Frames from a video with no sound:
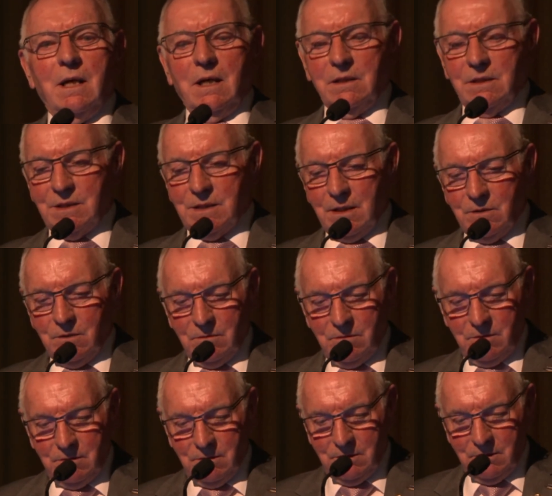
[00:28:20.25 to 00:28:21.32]
And so
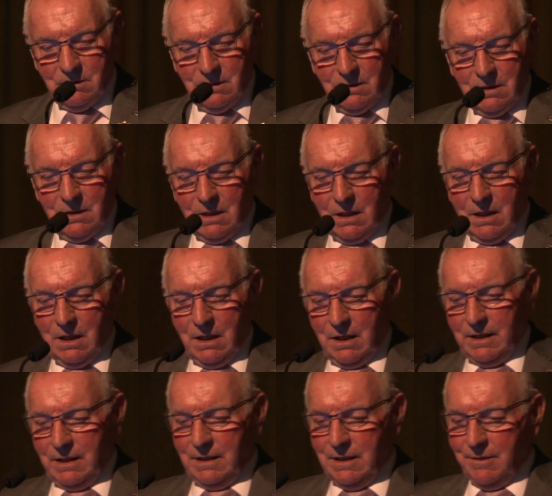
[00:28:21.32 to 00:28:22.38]

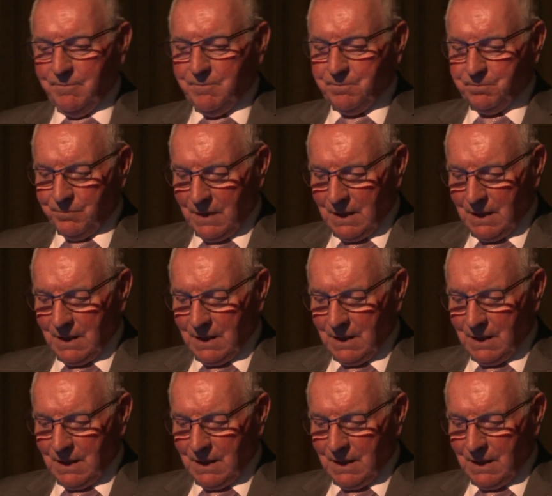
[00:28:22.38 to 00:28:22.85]
I